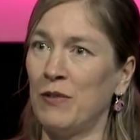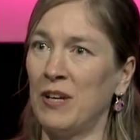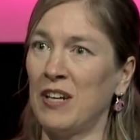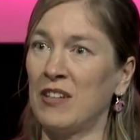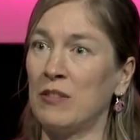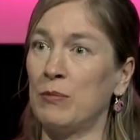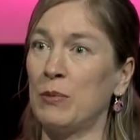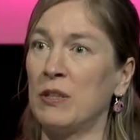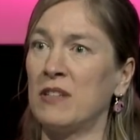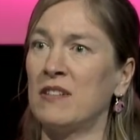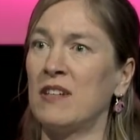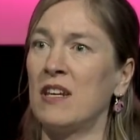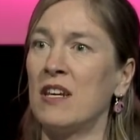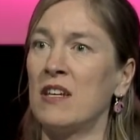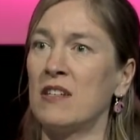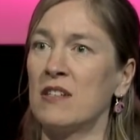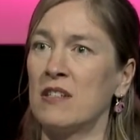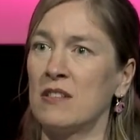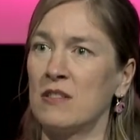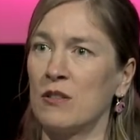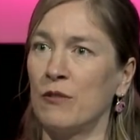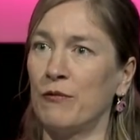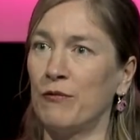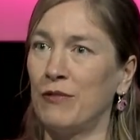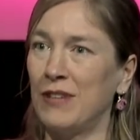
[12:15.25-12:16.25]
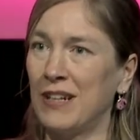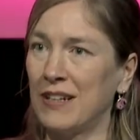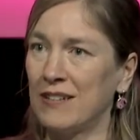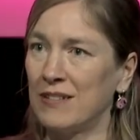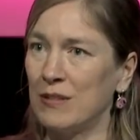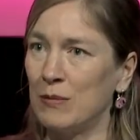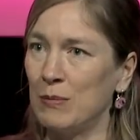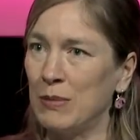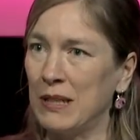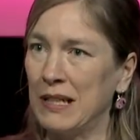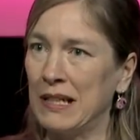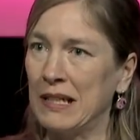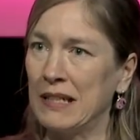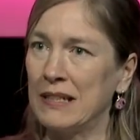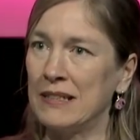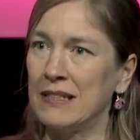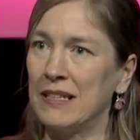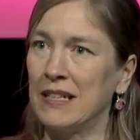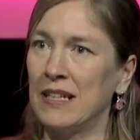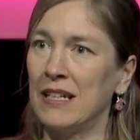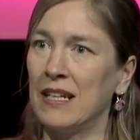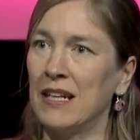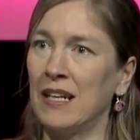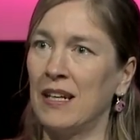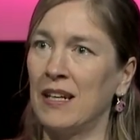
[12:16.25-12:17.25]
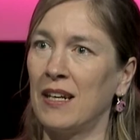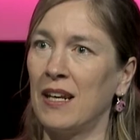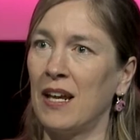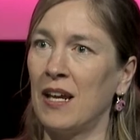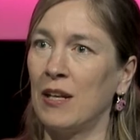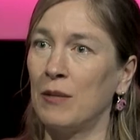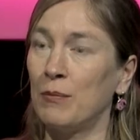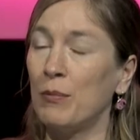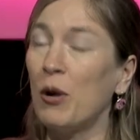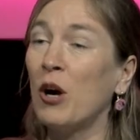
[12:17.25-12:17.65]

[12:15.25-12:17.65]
expectations on flexibility and